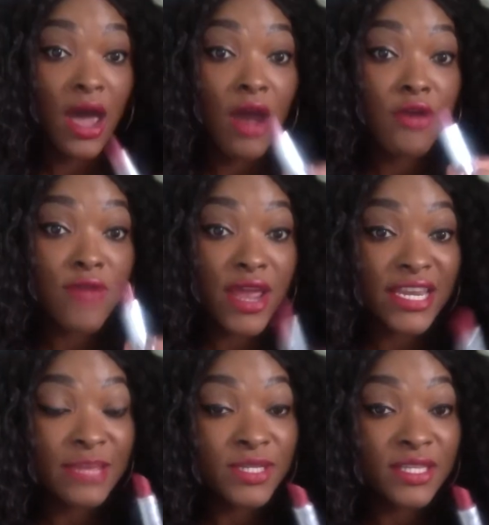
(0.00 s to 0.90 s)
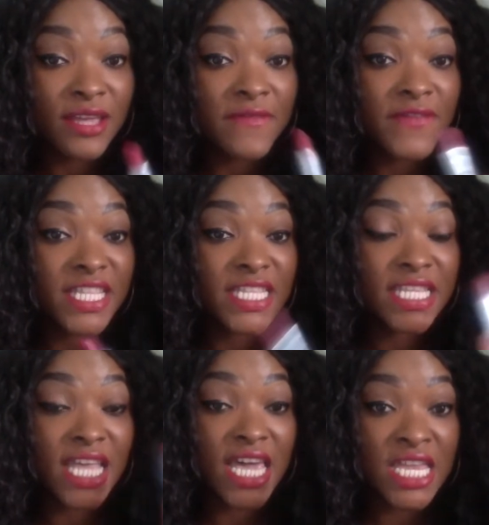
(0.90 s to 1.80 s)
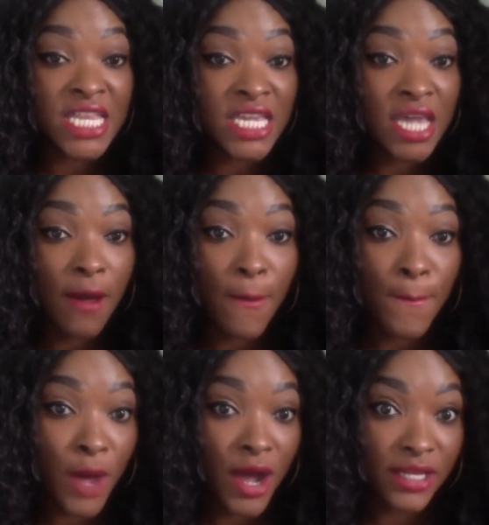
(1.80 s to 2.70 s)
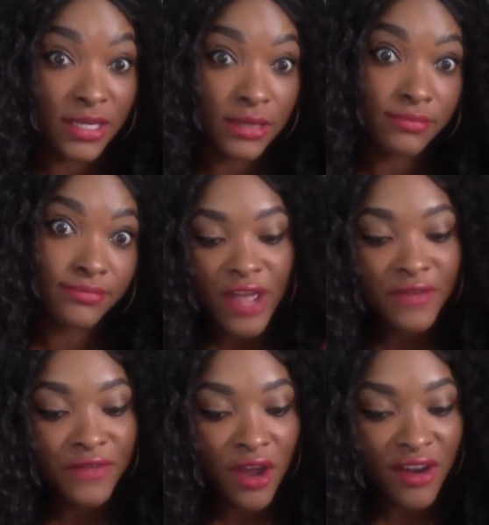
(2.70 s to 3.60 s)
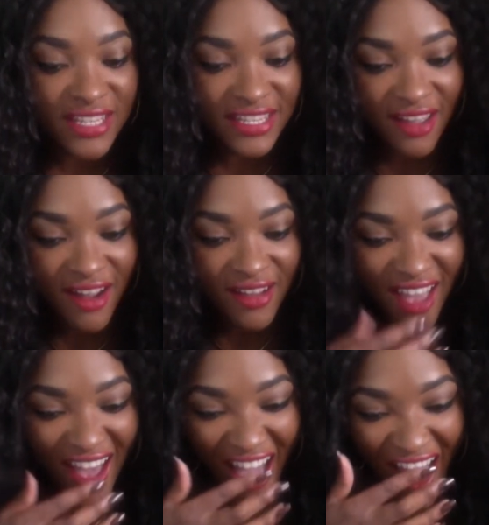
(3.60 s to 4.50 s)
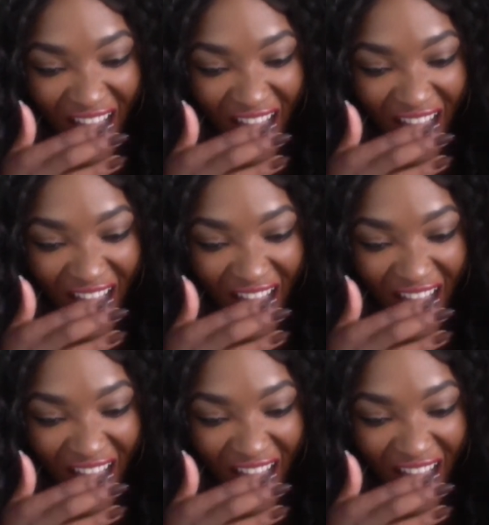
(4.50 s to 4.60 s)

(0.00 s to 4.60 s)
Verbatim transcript: a red lipstick fits any body if you're a starter